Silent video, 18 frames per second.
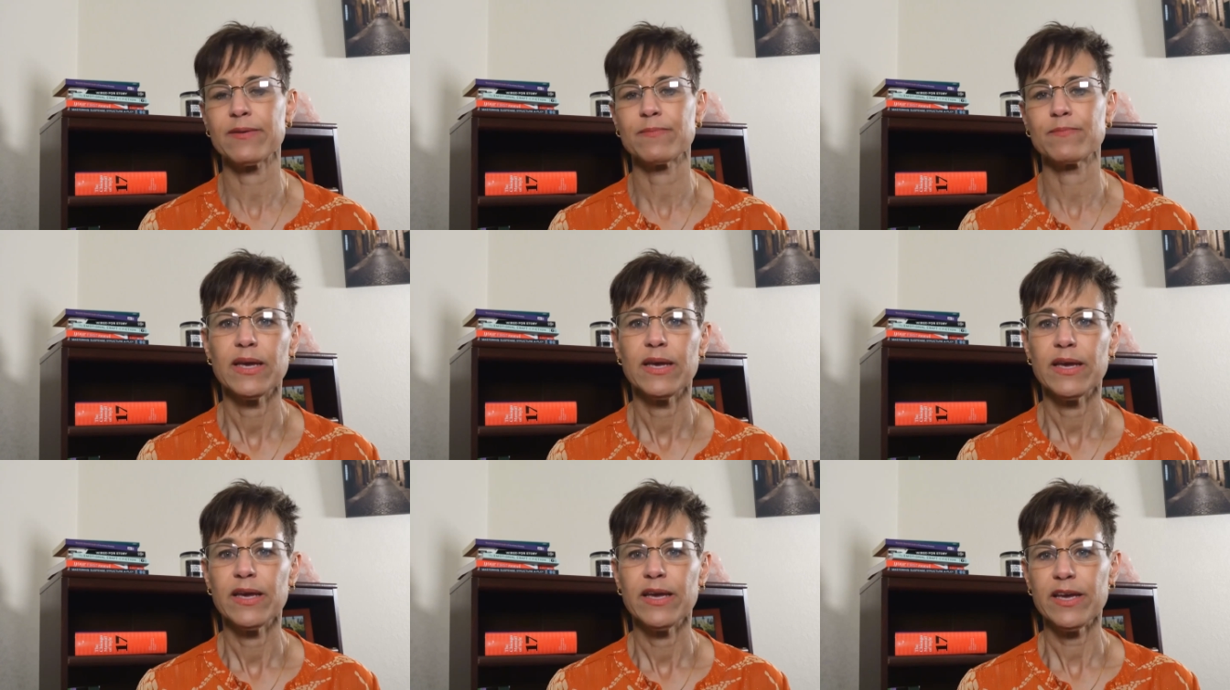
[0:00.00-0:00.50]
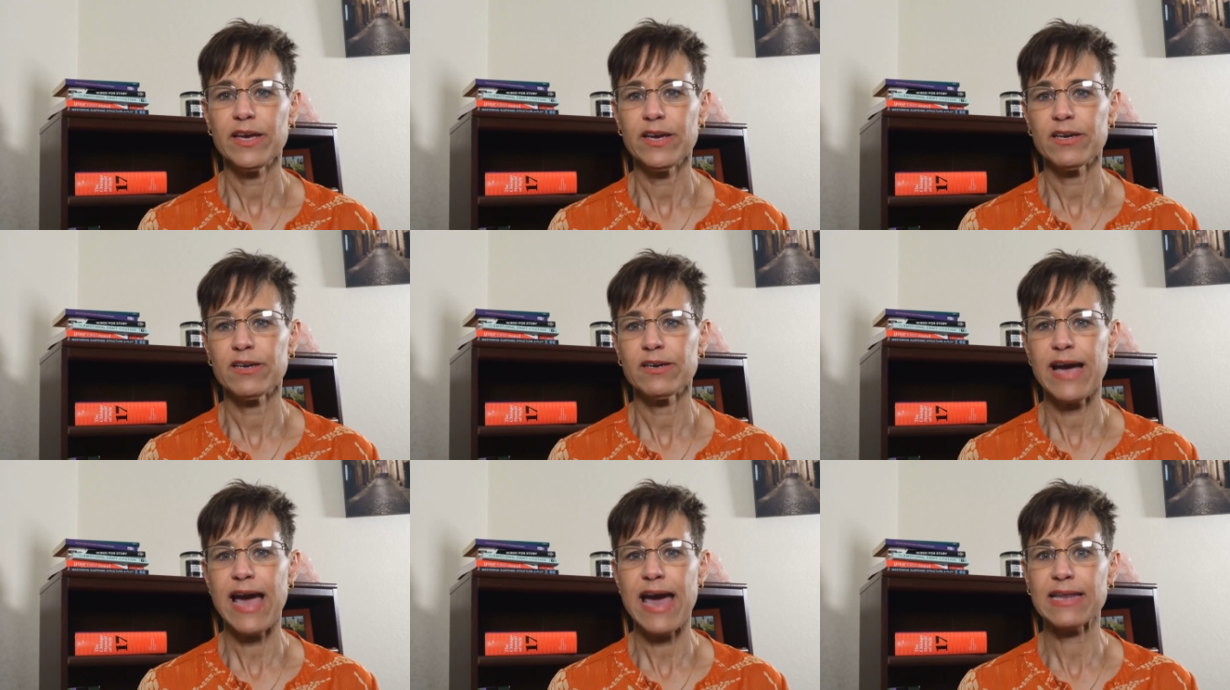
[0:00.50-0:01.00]
Here,
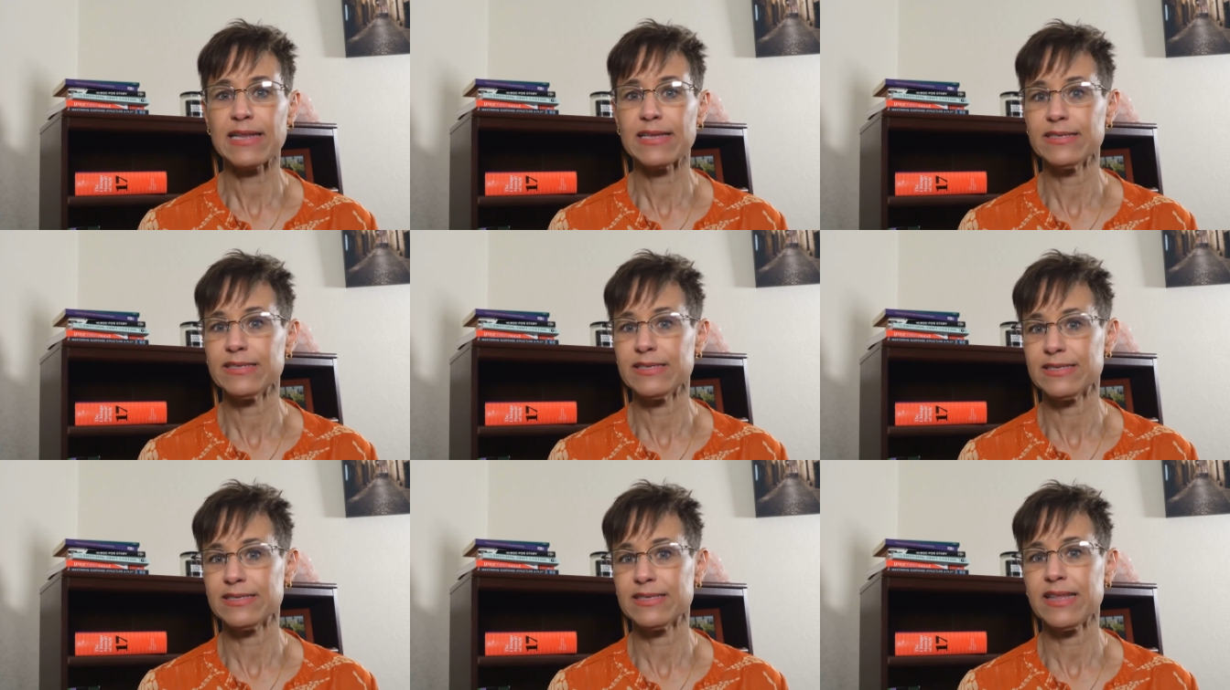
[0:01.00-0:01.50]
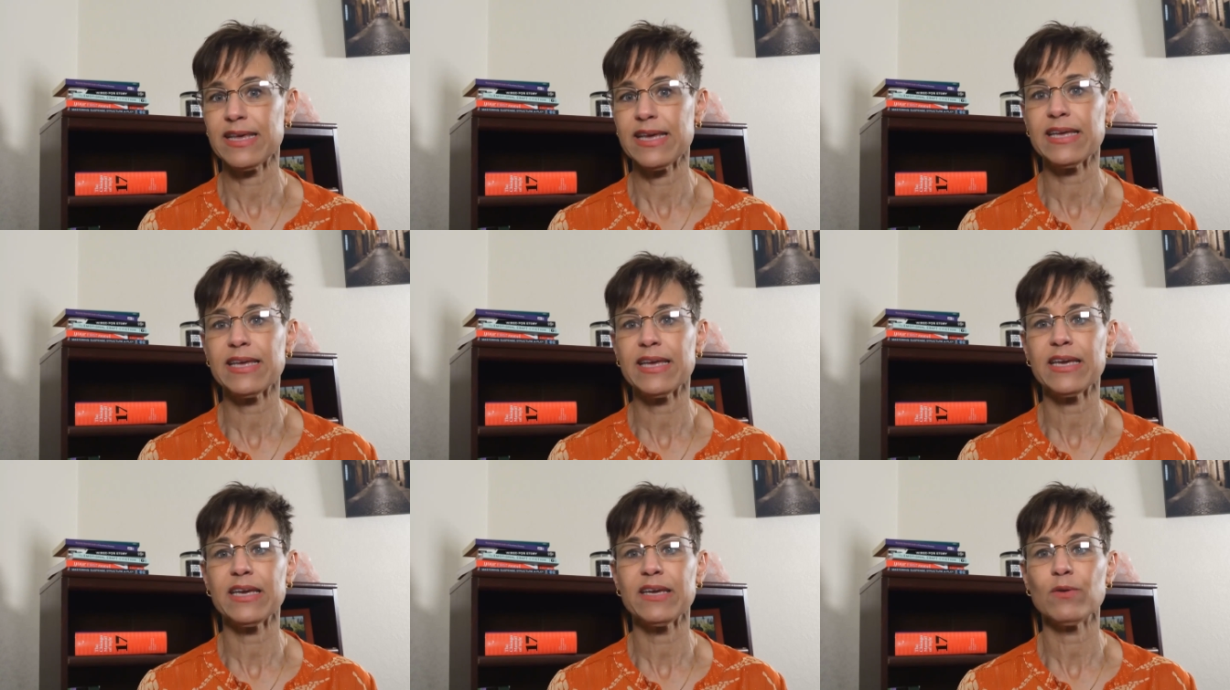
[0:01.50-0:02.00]
Adeline is
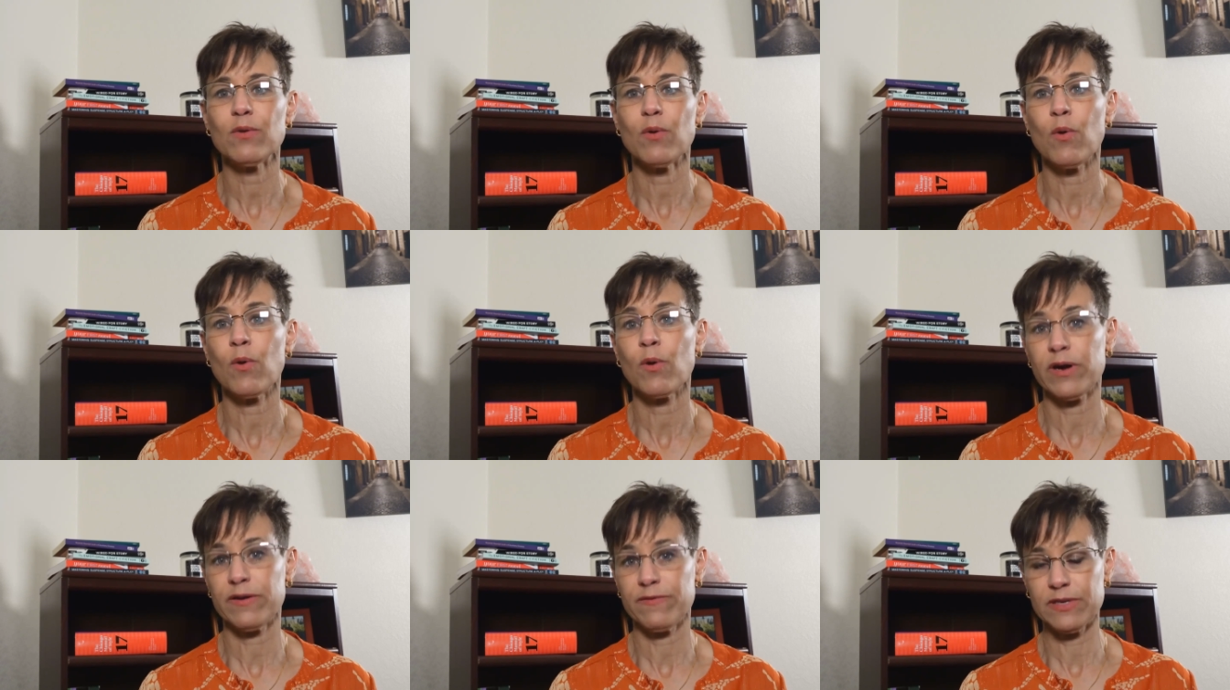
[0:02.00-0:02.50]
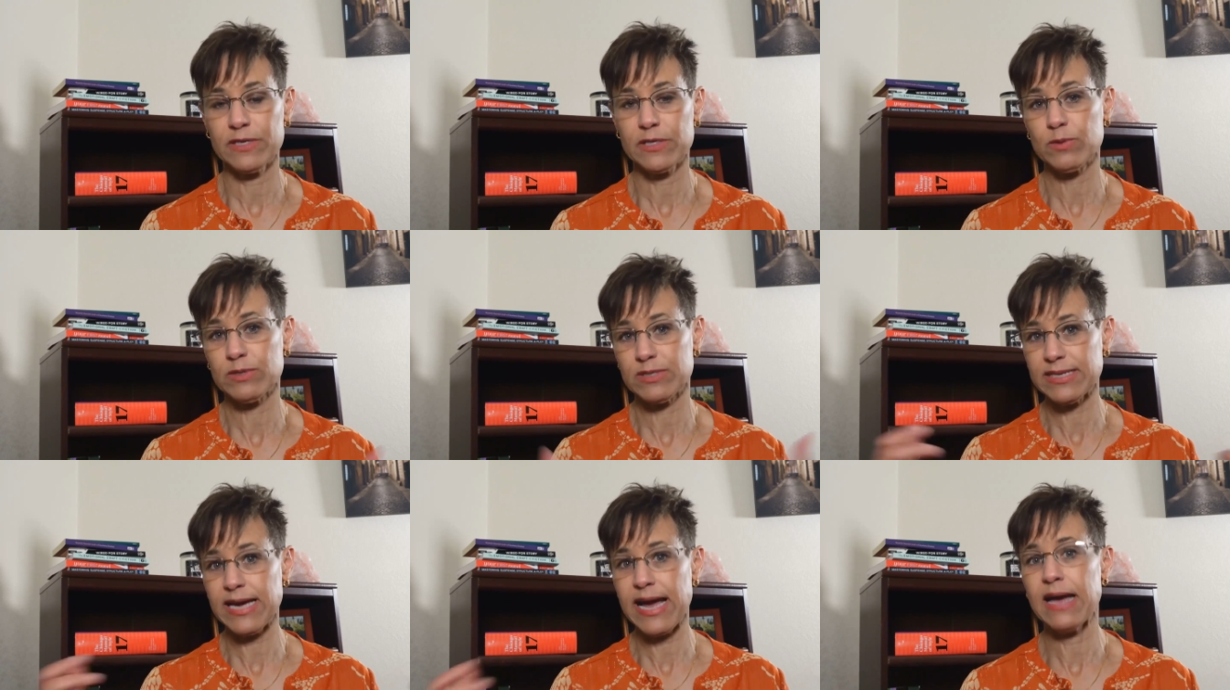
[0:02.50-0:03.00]
thinking, or if this was
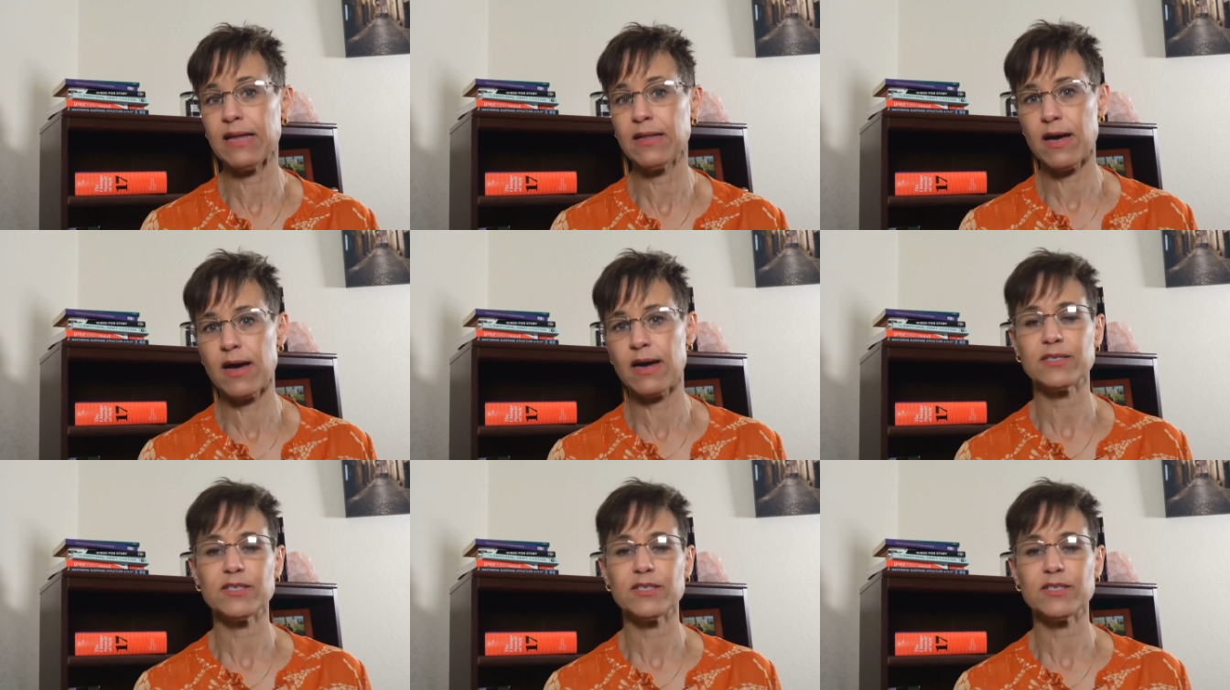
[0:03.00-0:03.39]
dialogue,